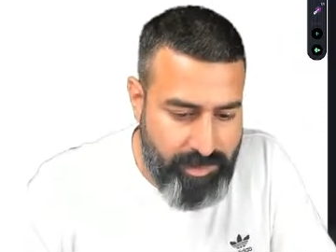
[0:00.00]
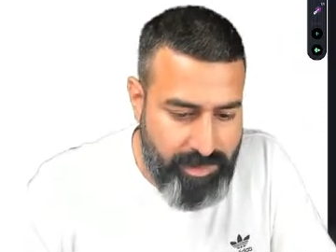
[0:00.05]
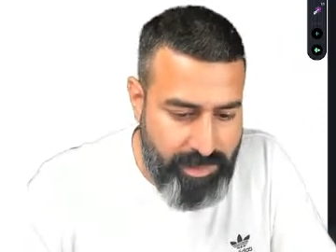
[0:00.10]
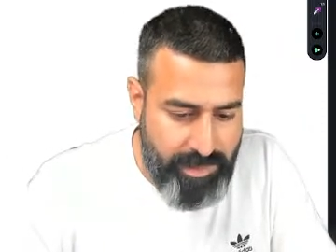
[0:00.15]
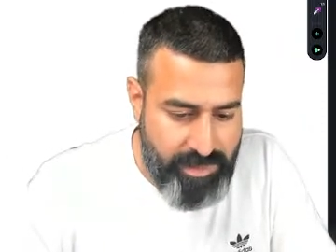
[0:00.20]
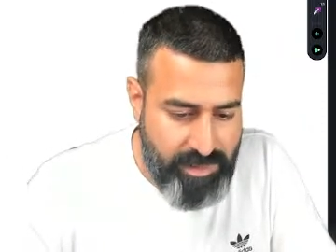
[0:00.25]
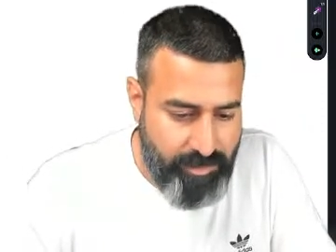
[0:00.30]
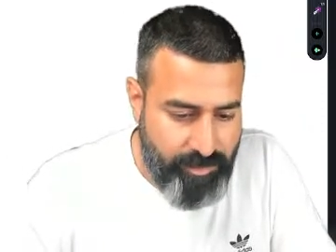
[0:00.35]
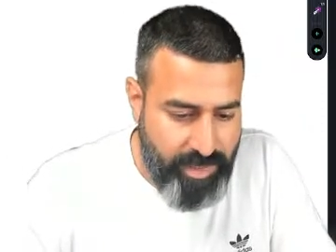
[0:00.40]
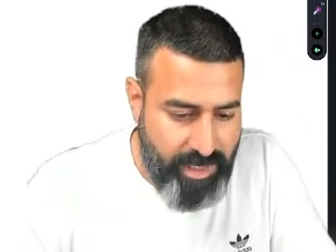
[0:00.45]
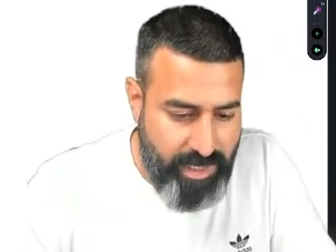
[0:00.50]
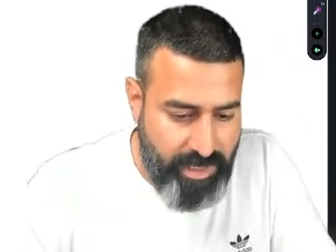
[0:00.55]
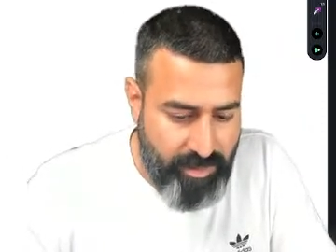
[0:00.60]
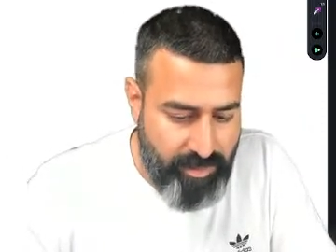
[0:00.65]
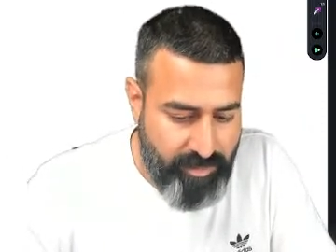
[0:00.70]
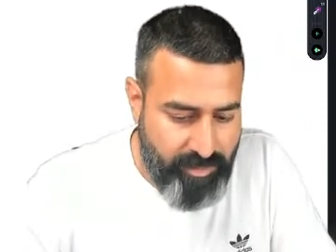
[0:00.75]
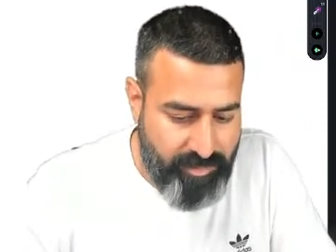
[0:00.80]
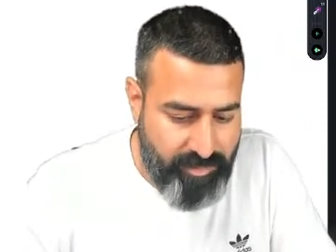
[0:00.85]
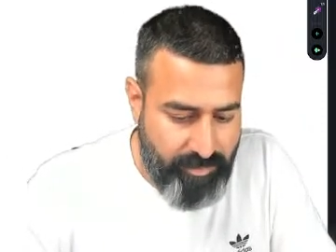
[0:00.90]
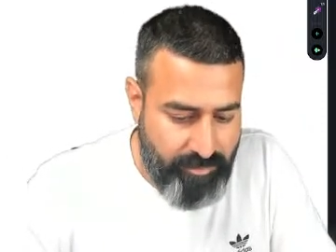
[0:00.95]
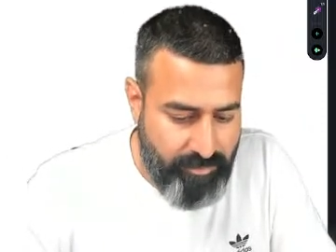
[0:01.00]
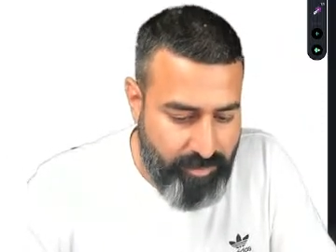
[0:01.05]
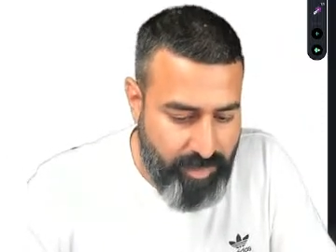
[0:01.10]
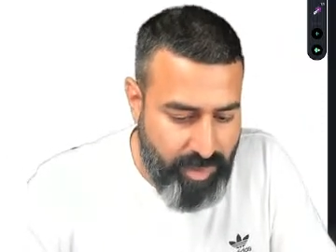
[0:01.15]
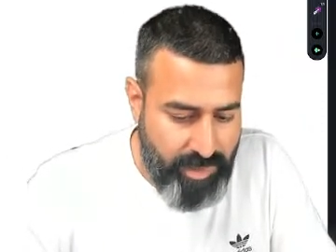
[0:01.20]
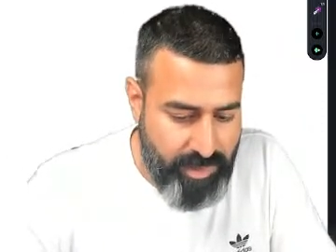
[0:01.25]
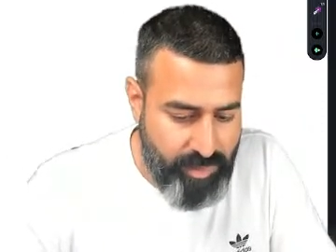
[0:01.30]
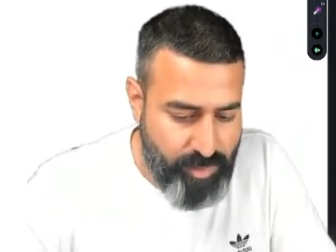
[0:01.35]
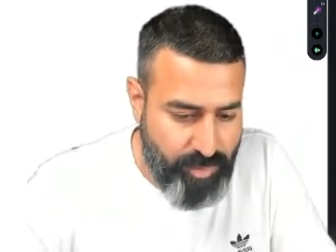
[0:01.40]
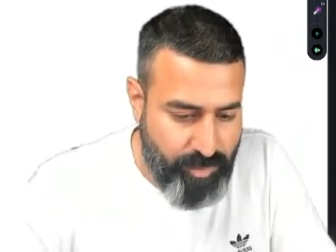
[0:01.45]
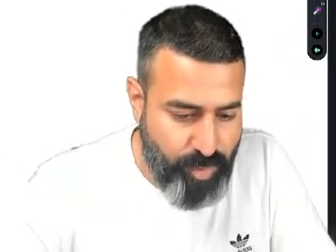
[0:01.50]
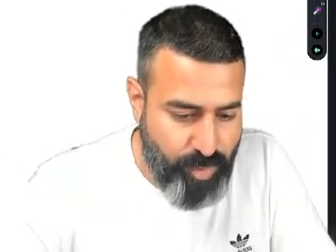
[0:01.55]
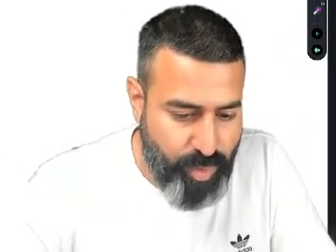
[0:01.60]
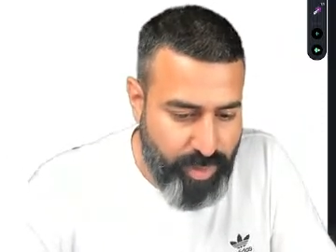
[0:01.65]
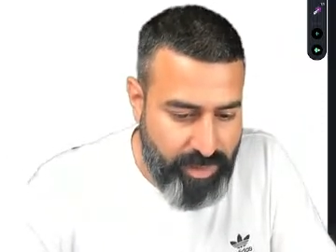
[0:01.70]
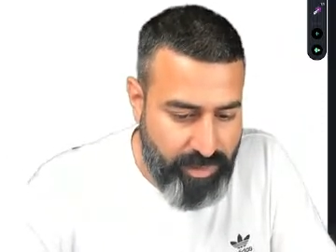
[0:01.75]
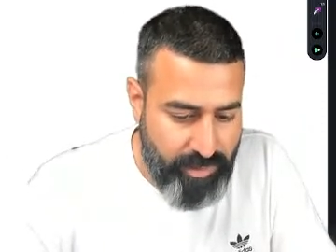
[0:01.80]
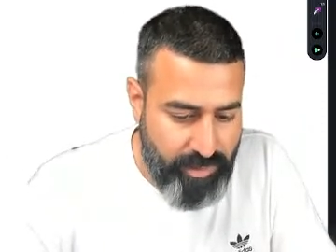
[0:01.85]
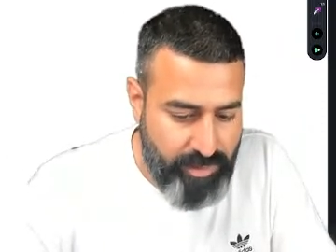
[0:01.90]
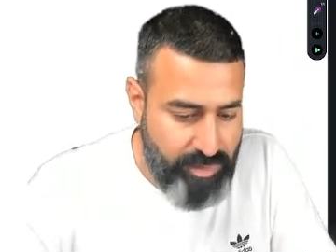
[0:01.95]
10 to the power of minus
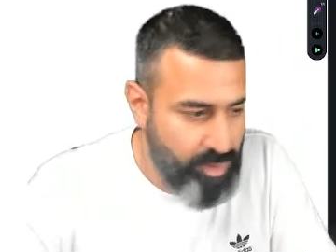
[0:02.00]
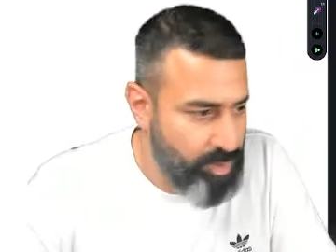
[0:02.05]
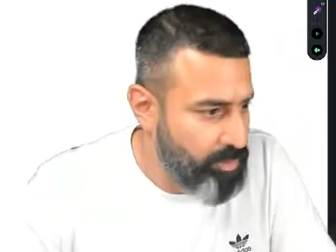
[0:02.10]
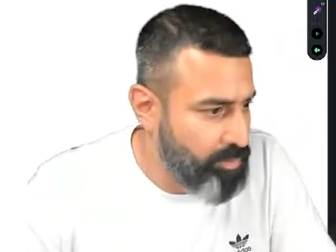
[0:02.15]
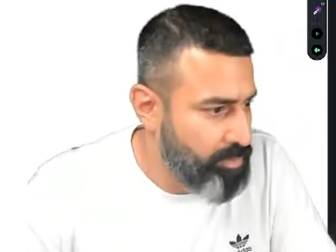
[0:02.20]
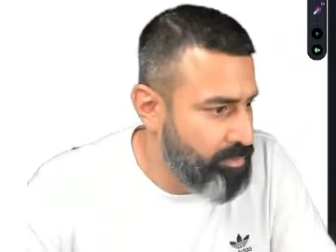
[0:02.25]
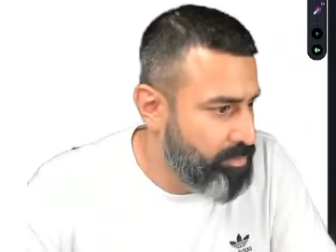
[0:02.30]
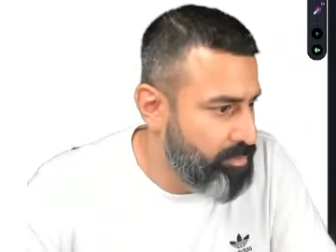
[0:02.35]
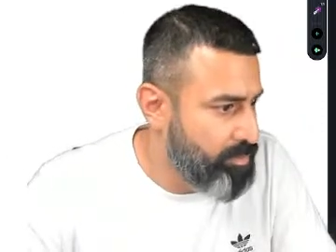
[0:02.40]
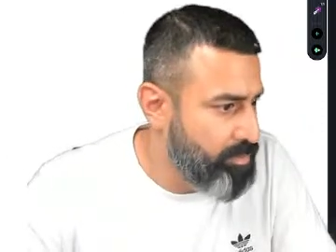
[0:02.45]
1.92.